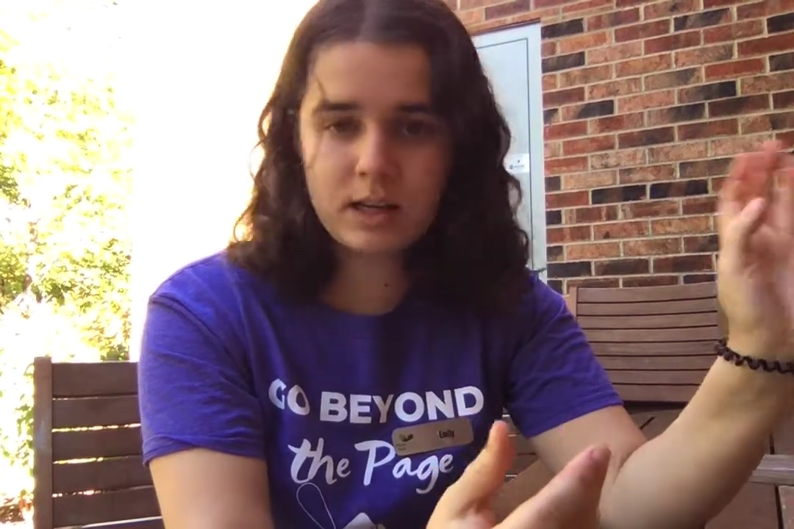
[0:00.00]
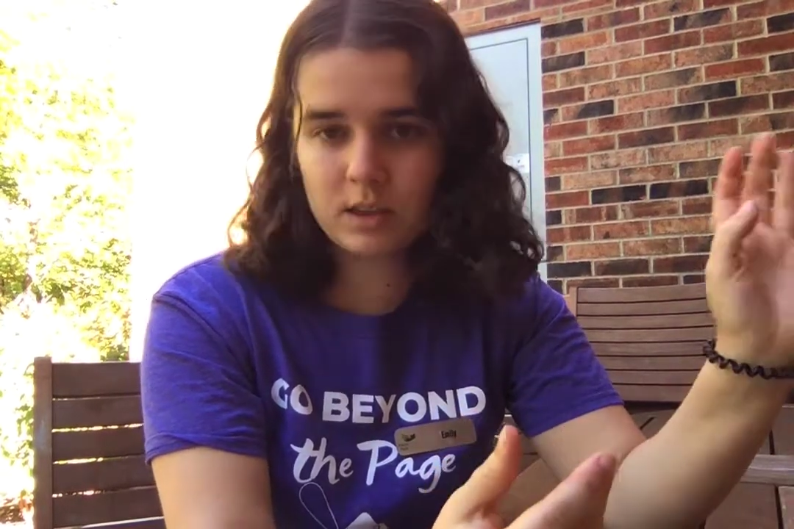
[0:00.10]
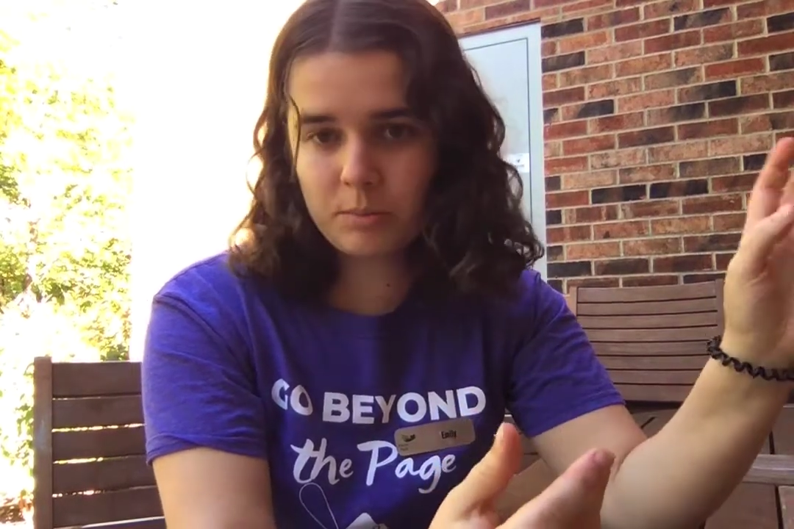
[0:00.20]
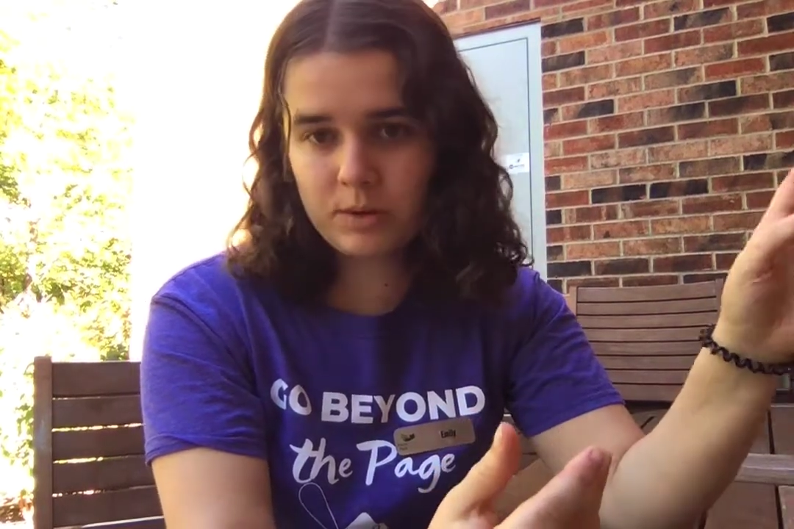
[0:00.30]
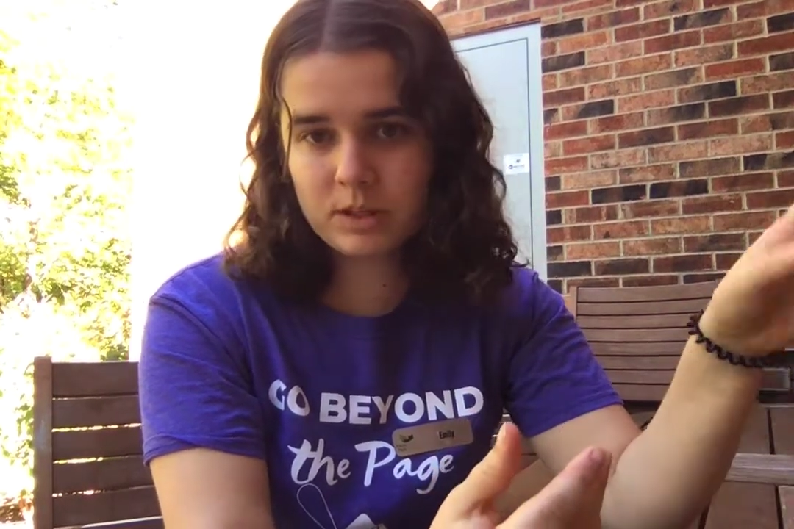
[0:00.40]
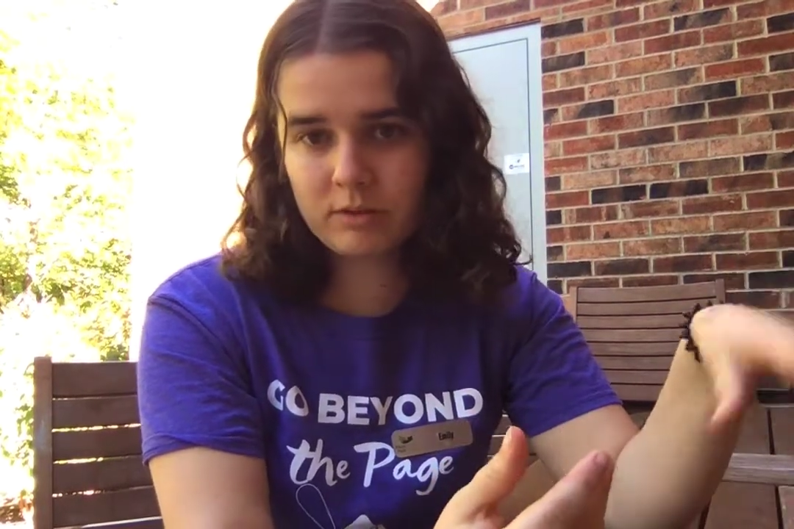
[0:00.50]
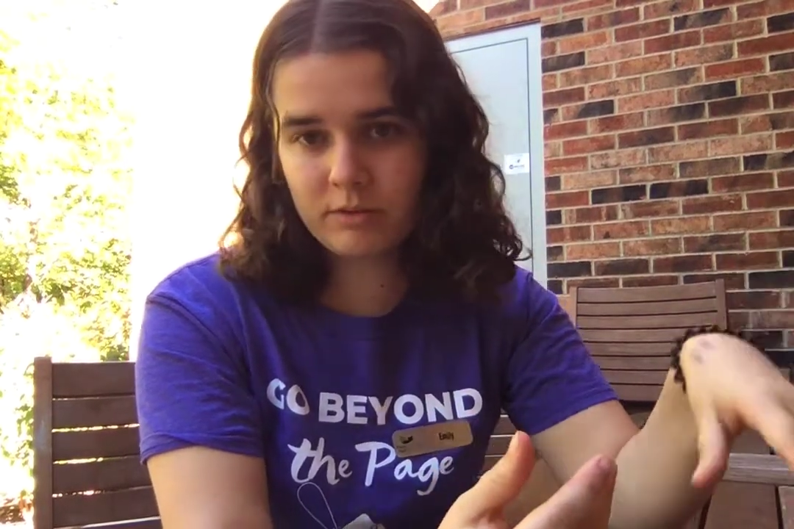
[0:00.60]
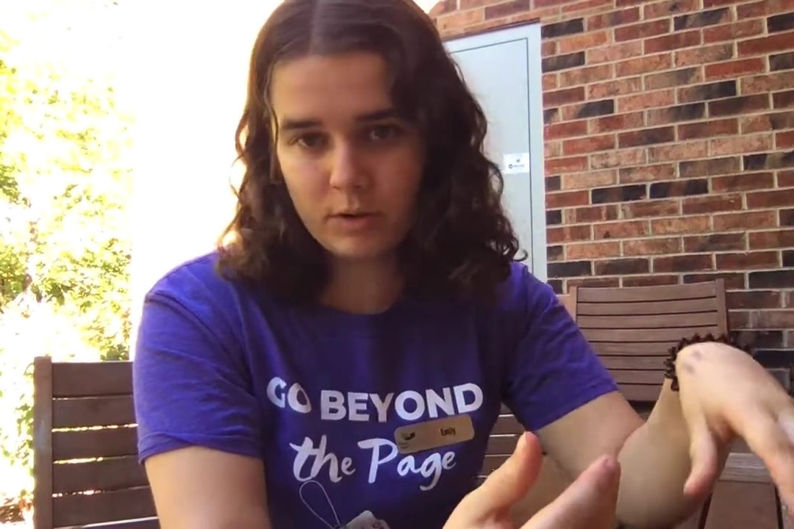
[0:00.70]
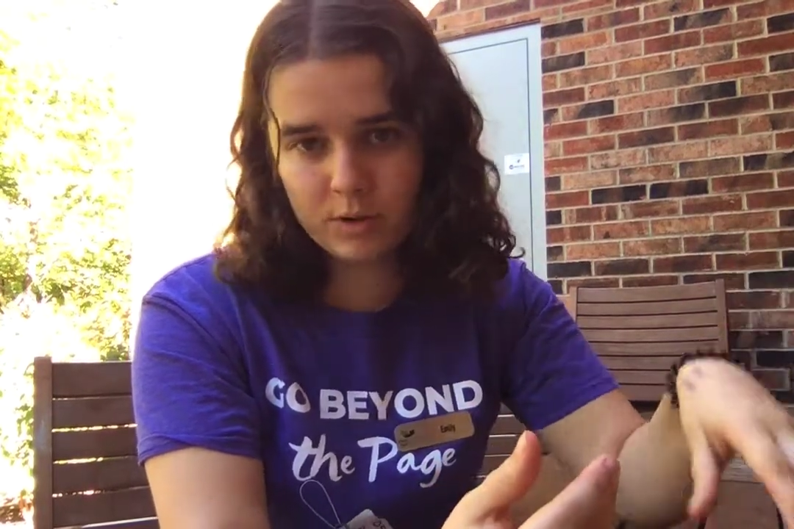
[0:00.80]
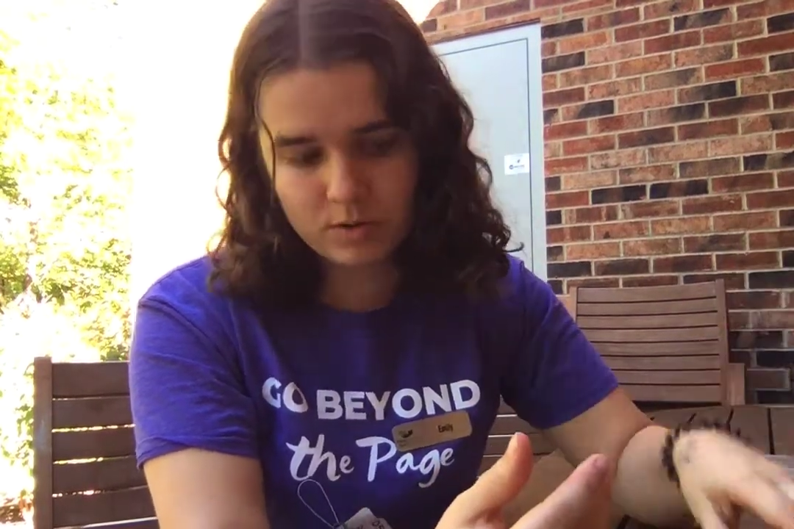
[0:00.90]
in the printed
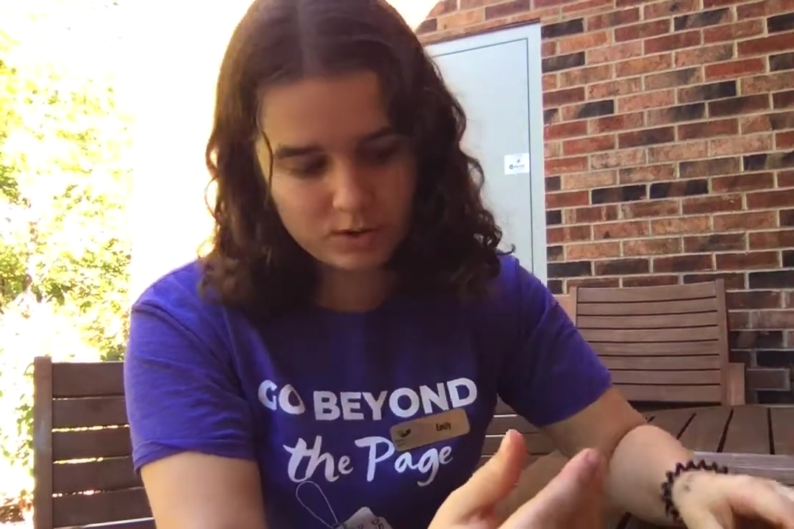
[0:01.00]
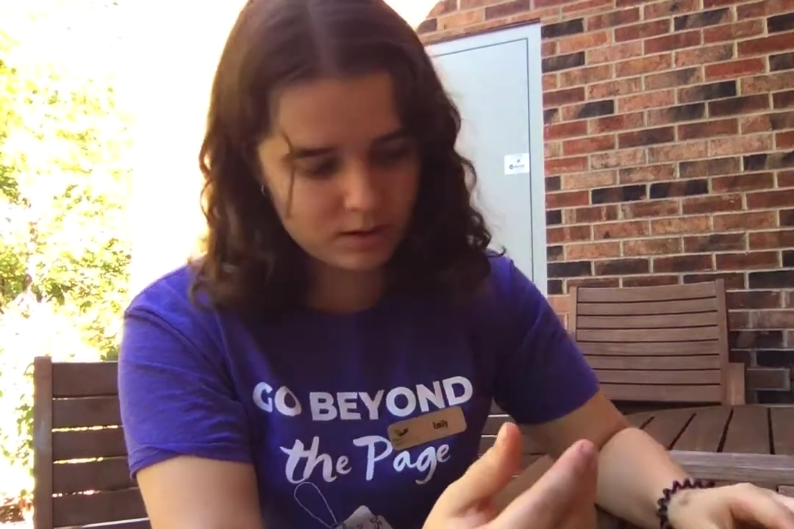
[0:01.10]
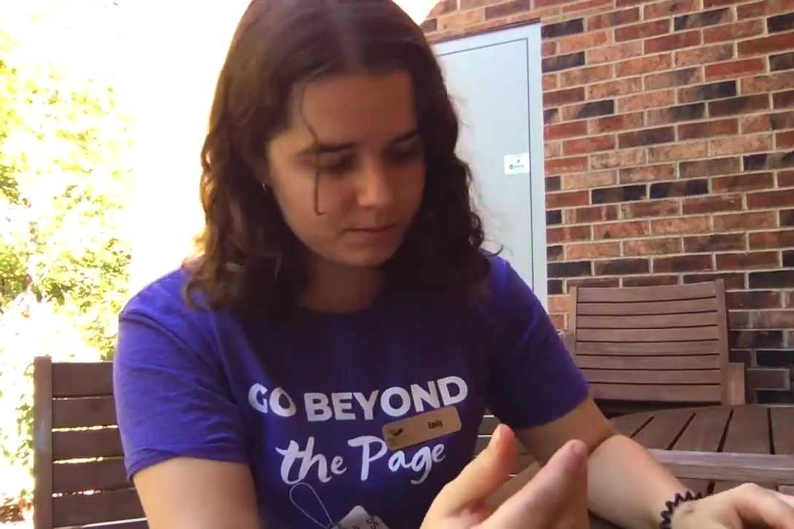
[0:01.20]
photos.